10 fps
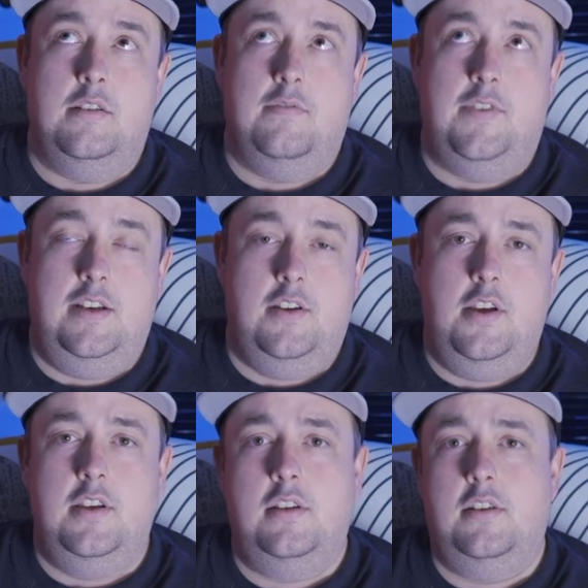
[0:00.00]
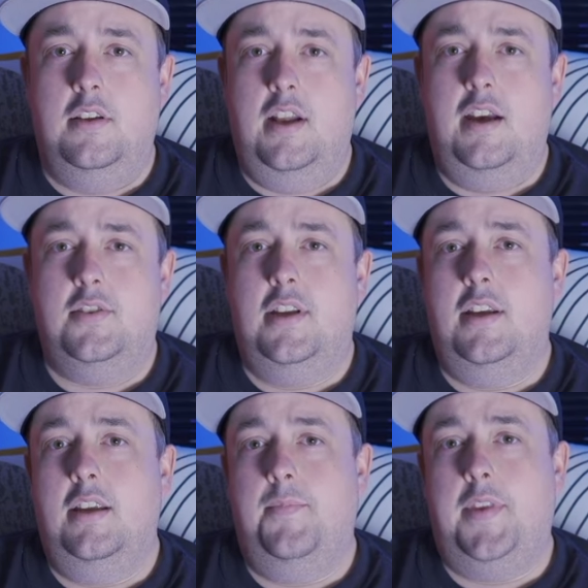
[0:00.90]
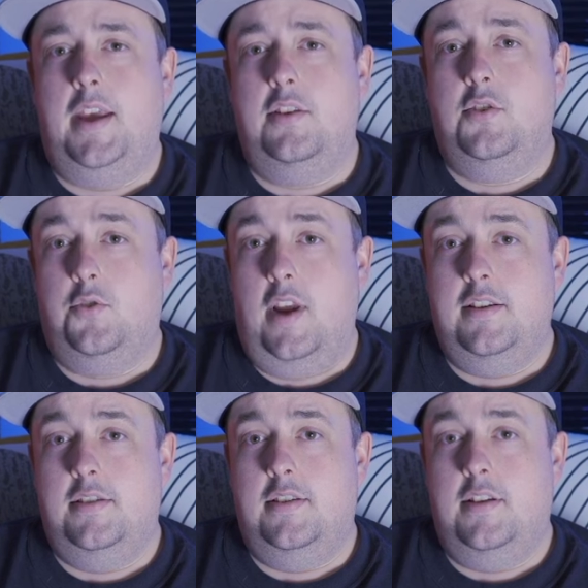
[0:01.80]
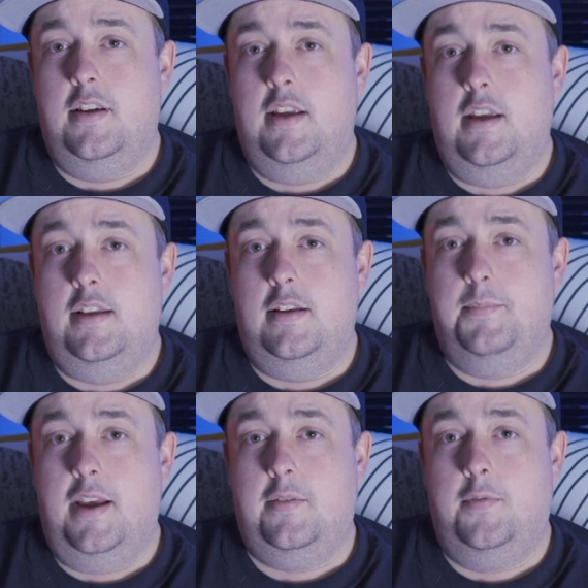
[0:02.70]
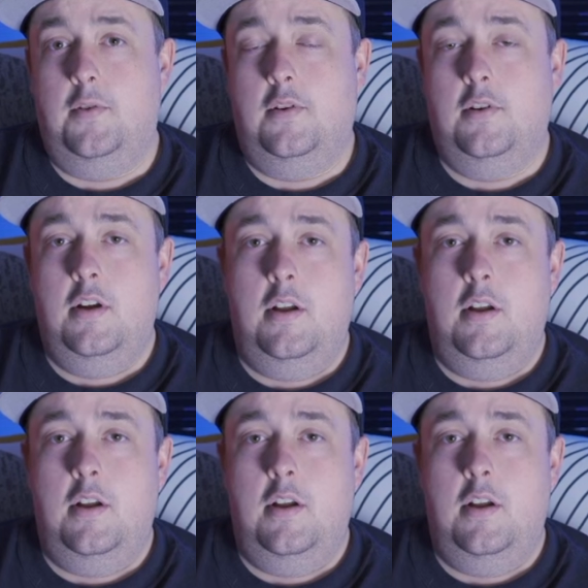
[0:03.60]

Van Dijk, Konate, and Trent in the back four,